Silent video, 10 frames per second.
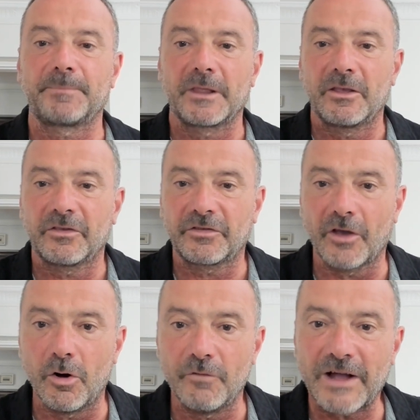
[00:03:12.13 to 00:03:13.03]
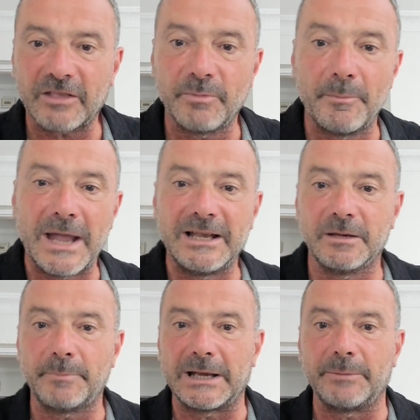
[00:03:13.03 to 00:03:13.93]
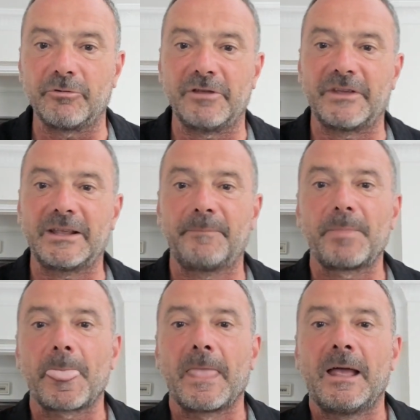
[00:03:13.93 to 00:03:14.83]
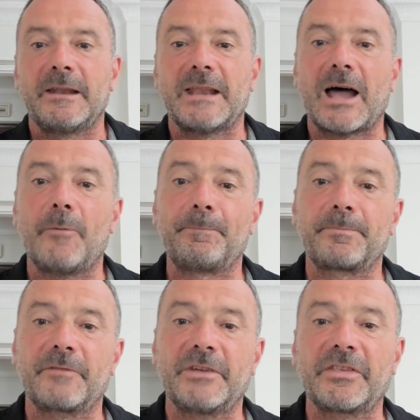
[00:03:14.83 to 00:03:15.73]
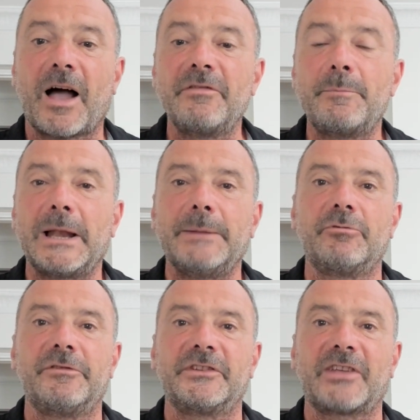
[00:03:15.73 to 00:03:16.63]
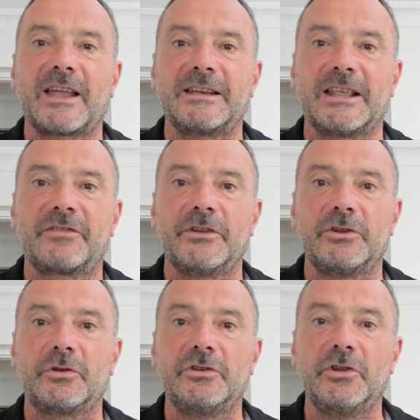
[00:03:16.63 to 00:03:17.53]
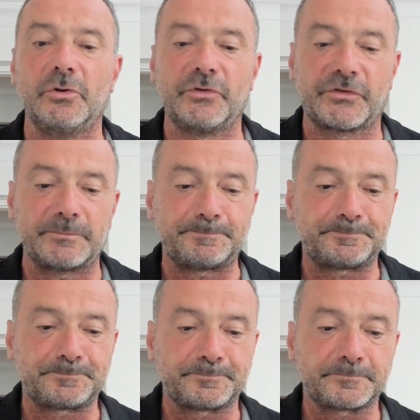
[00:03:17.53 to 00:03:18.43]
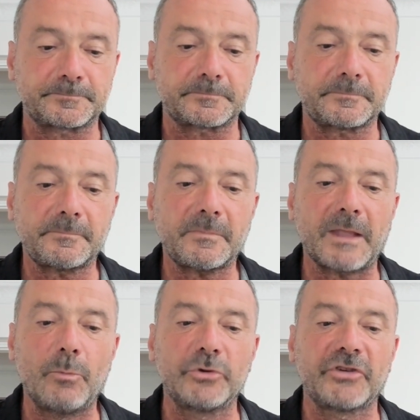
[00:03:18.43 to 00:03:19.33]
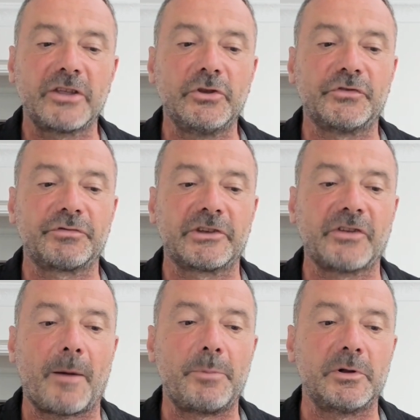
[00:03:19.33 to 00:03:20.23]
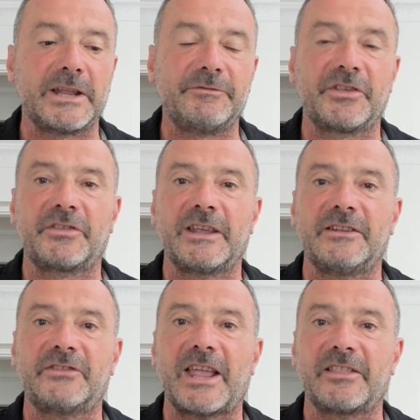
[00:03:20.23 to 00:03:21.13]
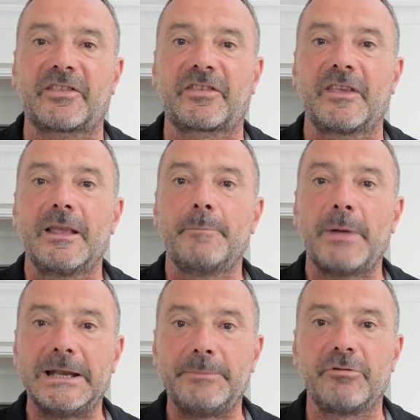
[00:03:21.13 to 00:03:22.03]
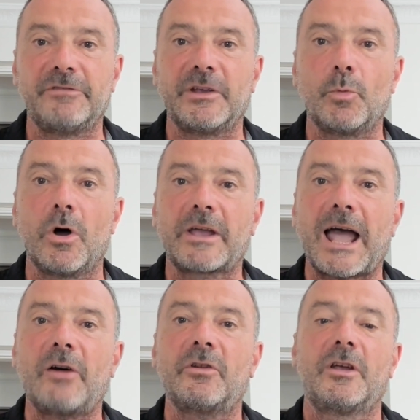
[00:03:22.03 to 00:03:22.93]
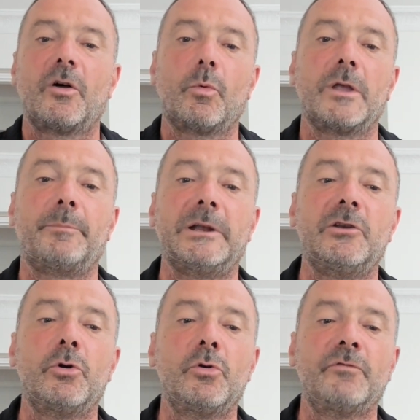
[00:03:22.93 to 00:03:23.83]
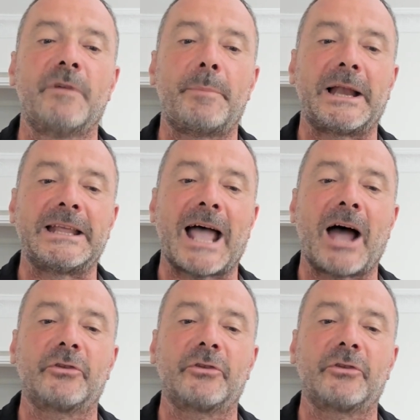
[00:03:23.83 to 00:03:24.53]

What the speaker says: So that's mammalian belly breathing. Now, there's other belly breathing techniques that you can use, and which I use, for example, in this intense belly breathing workout, where you balloon the belly out,